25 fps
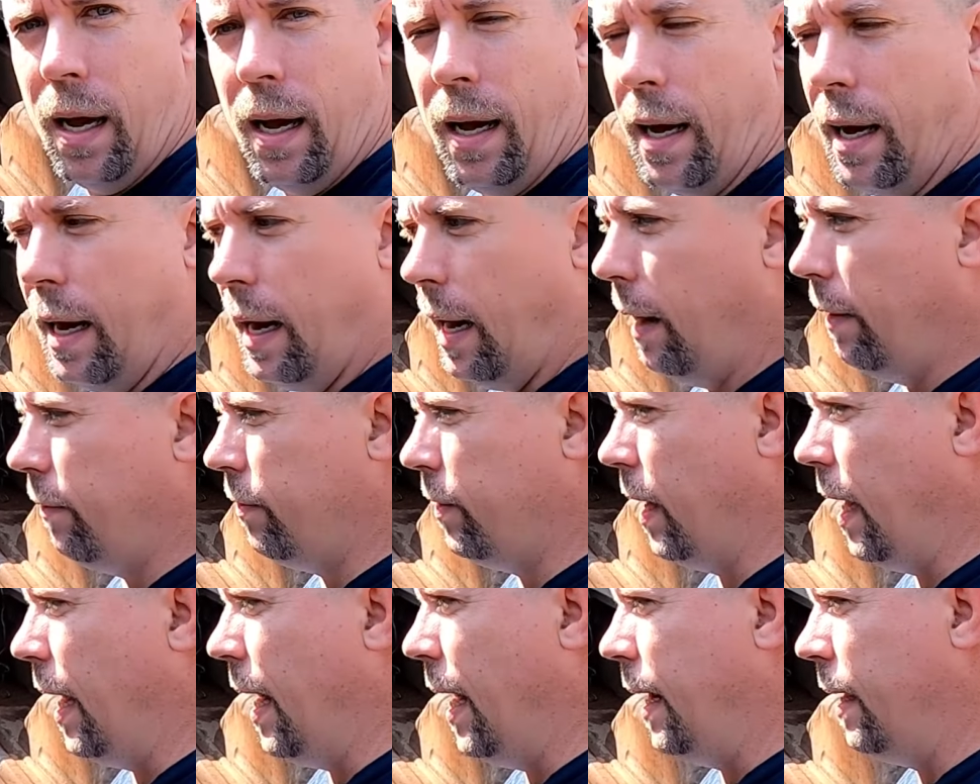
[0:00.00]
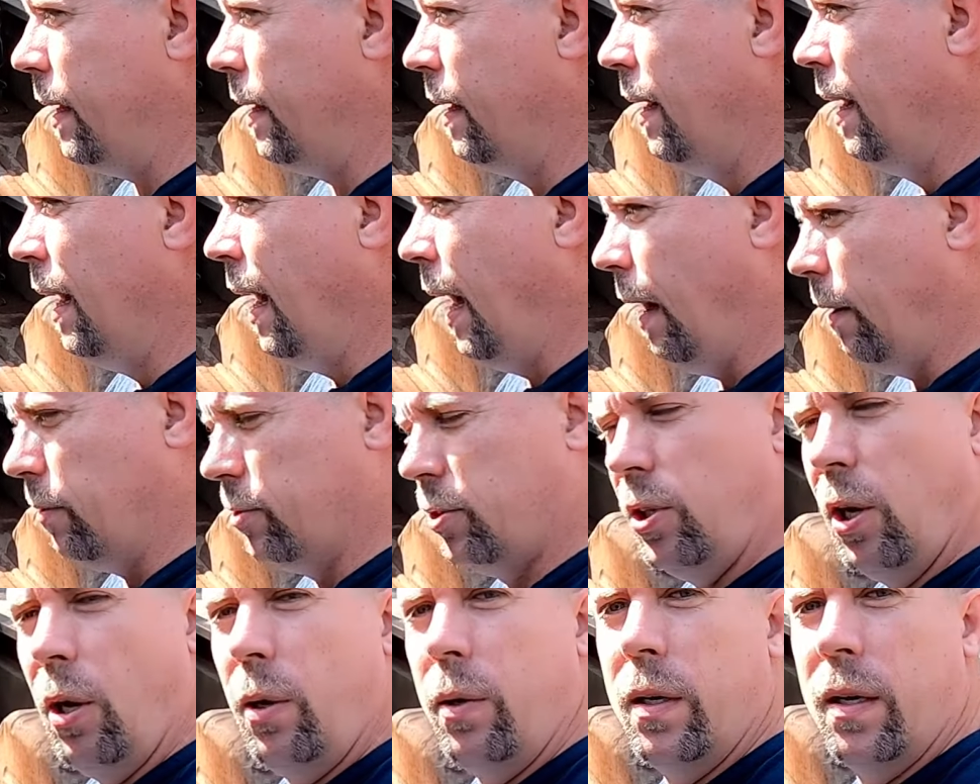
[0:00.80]
I'll
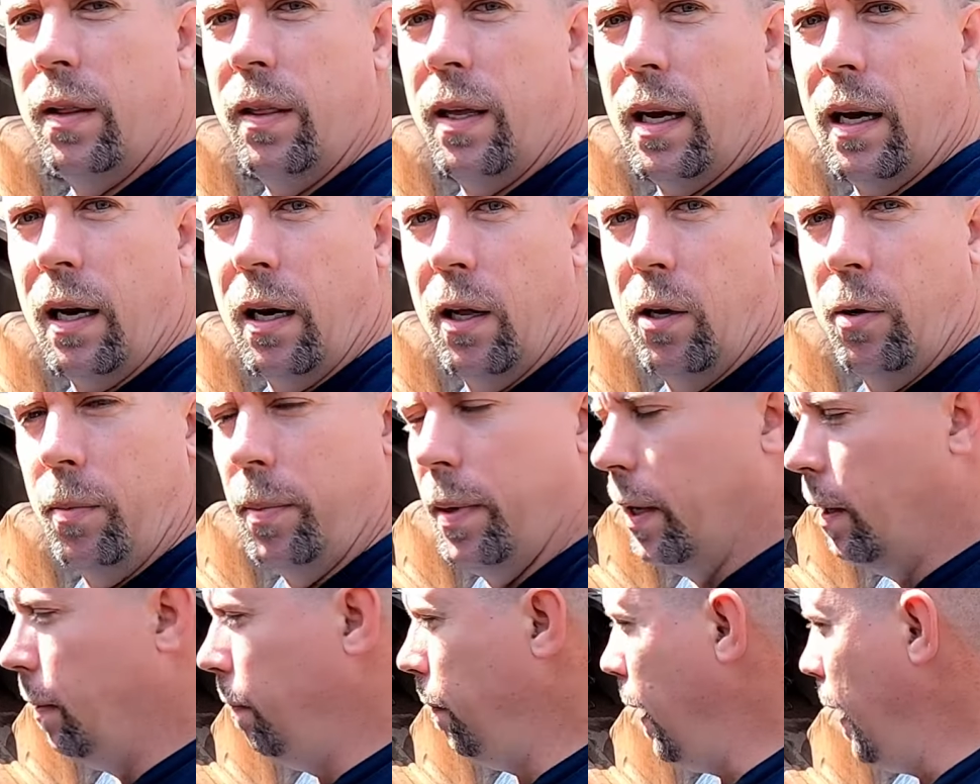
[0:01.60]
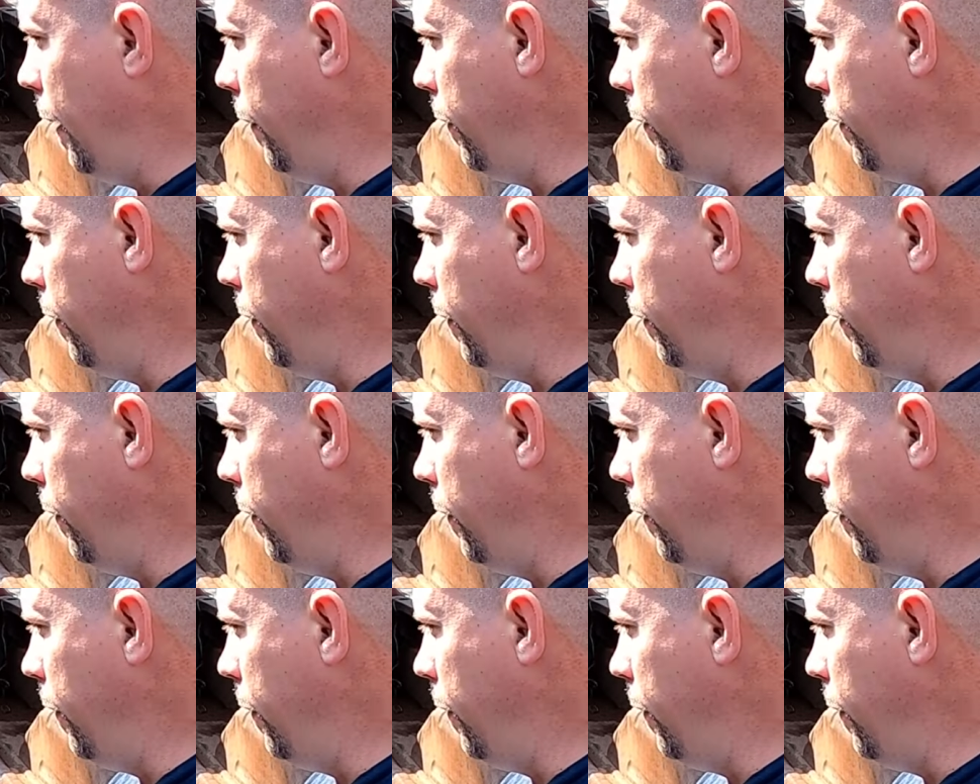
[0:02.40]
show you the aluminum.